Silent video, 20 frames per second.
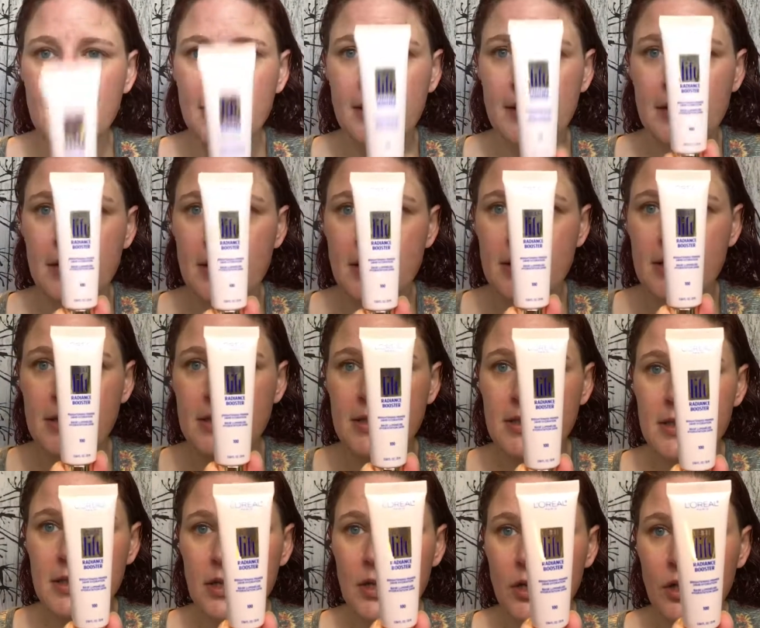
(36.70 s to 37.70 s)

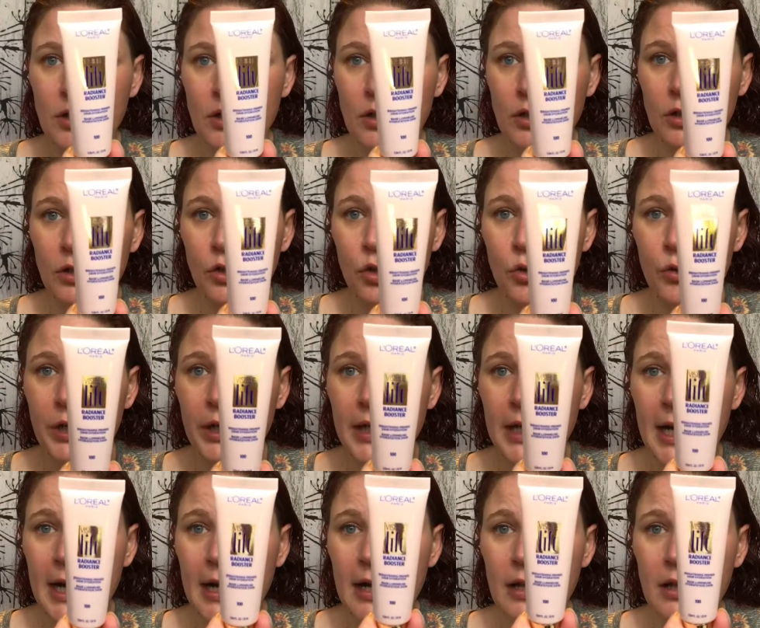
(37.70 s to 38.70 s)
this
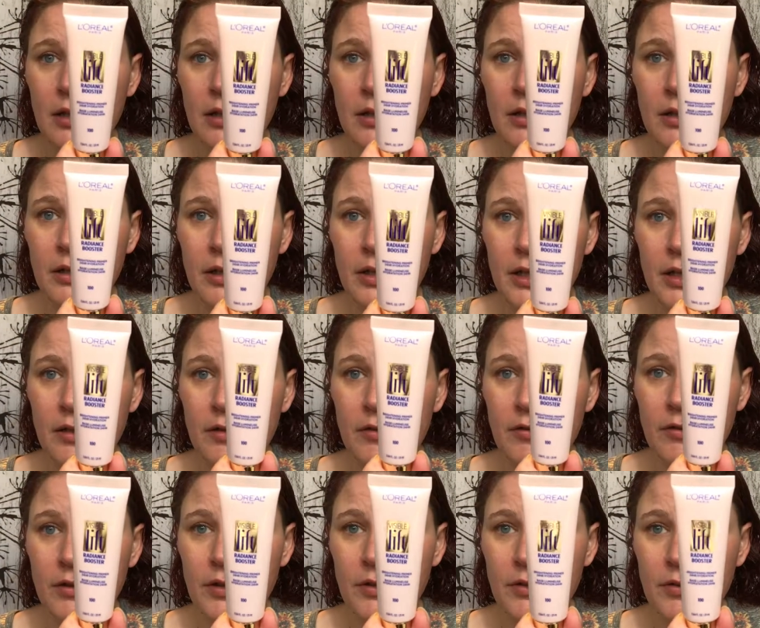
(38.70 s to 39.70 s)
L'Oreal
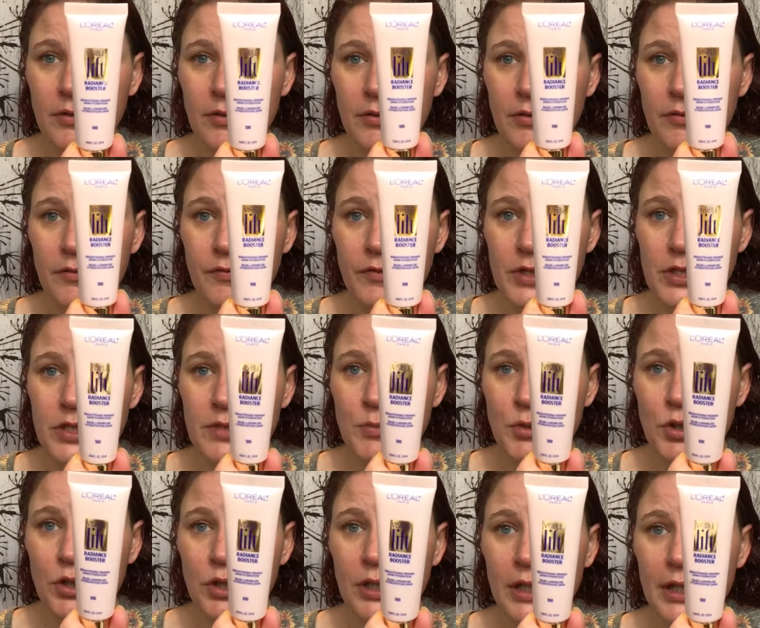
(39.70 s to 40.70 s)

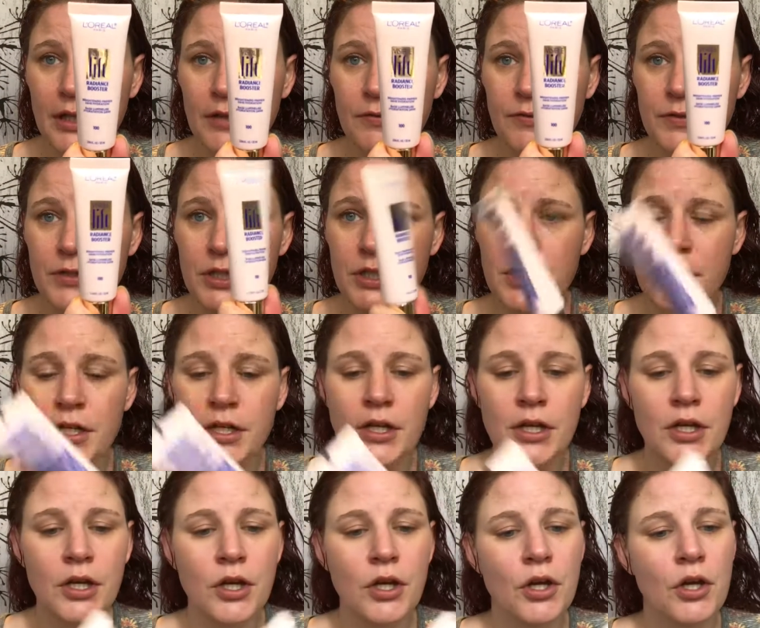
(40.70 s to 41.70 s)
Visible Lift
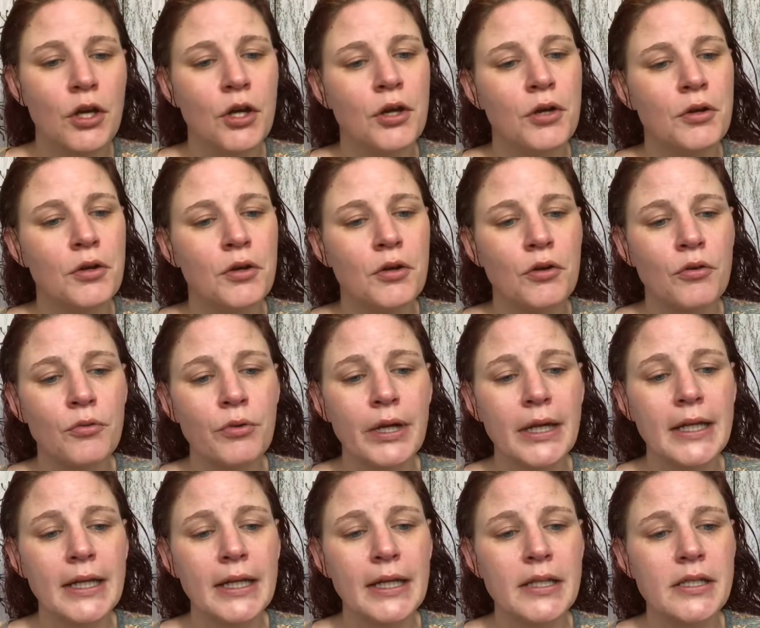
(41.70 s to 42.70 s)

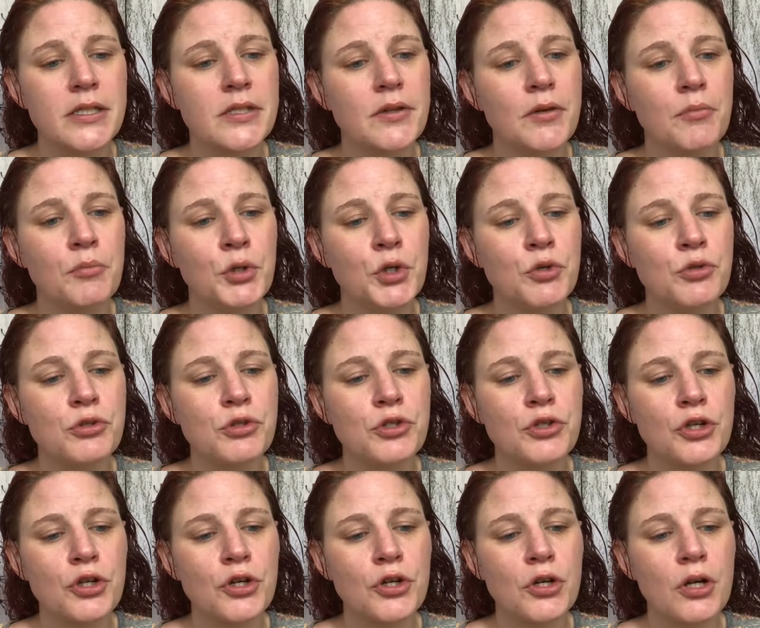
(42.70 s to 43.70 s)
Radiance
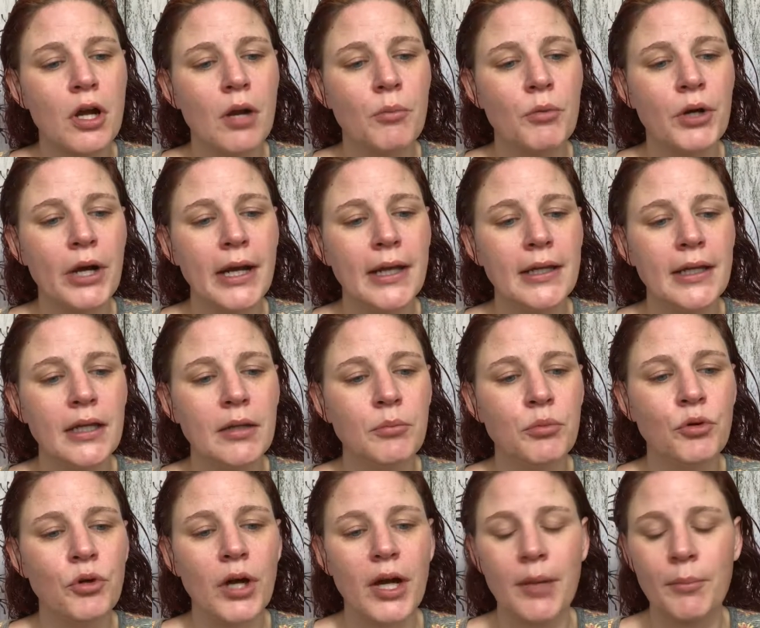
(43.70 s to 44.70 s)
Booster Brightening
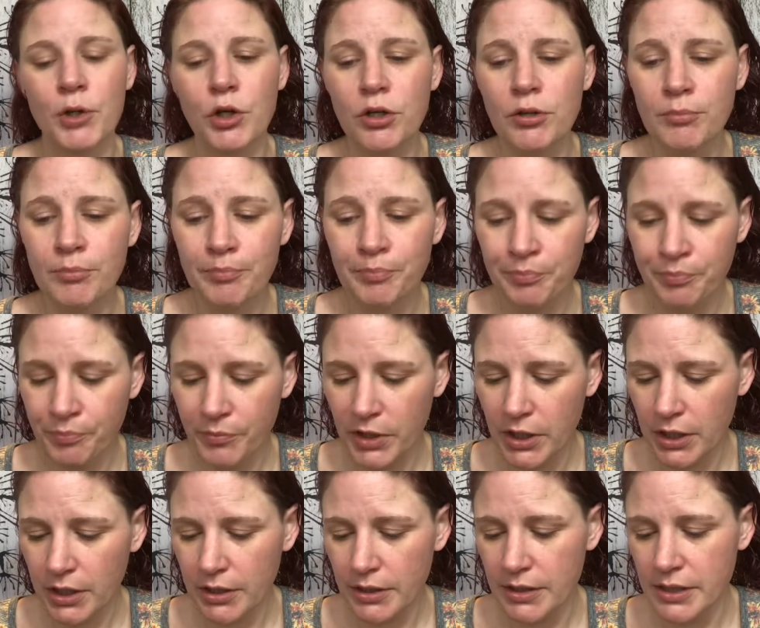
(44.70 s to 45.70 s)
Primer.
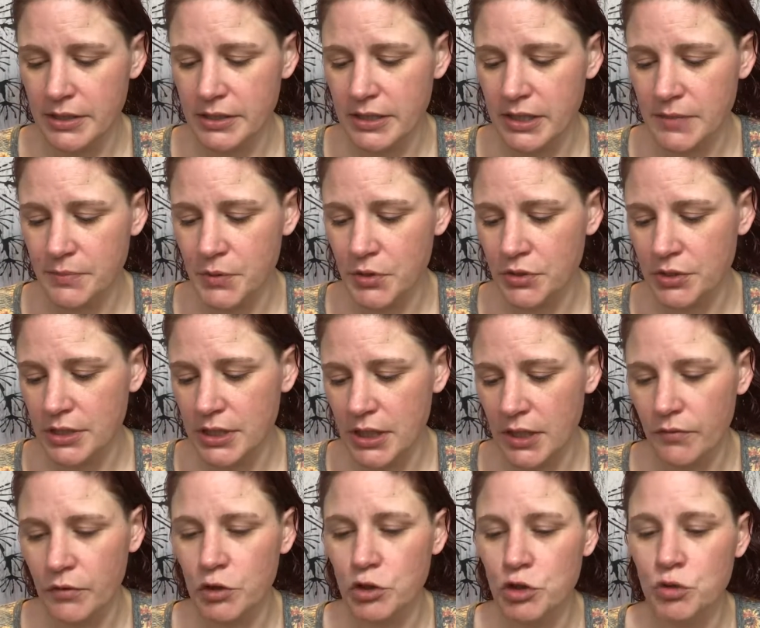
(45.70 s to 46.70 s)
This is supposed to
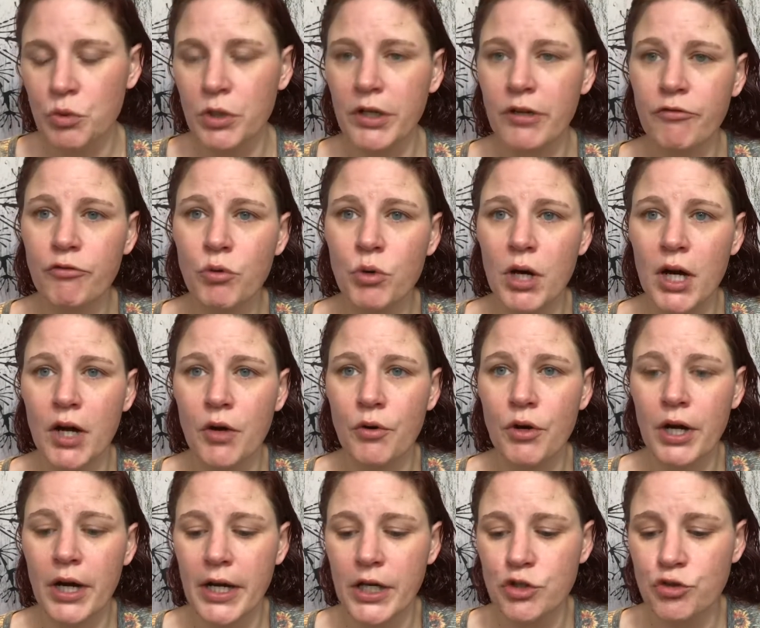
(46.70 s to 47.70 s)
give you 24 hour
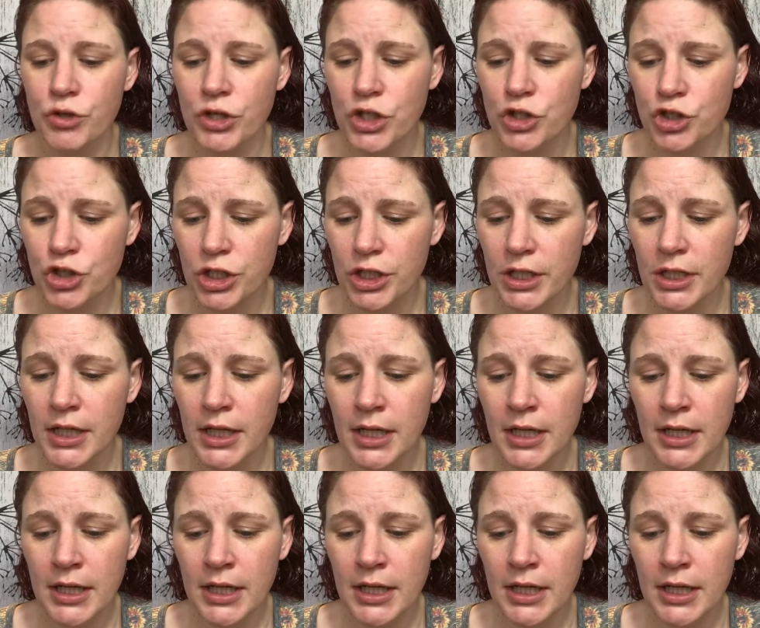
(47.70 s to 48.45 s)
hydration.